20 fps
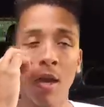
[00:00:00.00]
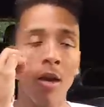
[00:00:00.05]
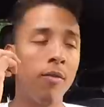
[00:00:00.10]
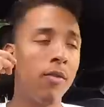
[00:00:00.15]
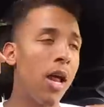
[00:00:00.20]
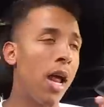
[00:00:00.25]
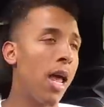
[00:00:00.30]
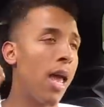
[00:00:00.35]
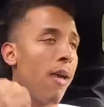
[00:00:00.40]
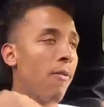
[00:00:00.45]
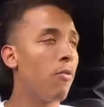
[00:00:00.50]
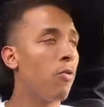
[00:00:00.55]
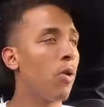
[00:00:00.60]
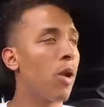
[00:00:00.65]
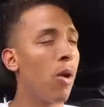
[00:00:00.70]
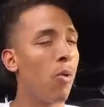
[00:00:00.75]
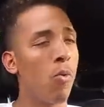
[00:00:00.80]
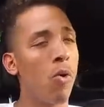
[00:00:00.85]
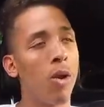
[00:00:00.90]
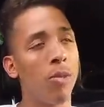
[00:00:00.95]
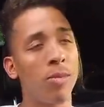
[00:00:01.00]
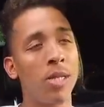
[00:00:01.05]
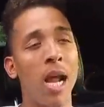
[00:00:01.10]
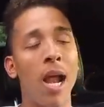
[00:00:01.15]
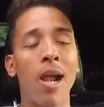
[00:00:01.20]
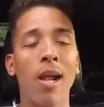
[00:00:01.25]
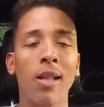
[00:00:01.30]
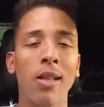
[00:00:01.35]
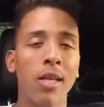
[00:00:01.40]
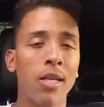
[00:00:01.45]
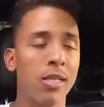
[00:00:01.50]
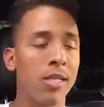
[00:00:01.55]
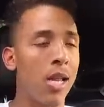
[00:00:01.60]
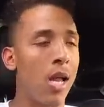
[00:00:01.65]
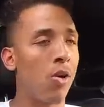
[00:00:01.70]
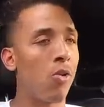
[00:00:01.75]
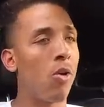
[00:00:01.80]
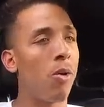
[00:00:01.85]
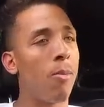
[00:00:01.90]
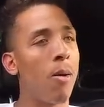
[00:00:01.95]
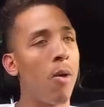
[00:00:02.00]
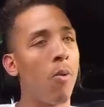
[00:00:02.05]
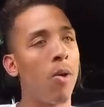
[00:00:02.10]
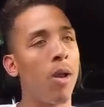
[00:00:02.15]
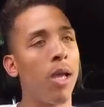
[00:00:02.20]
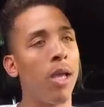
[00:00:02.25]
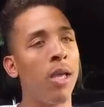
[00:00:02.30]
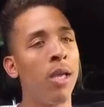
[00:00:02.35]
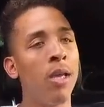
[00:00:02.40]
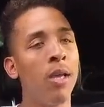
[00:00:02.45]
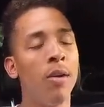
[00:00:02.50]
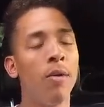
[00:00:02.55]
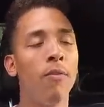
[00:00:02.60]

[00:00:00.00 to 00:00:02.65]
of not having what i want i'm tired of things not going my way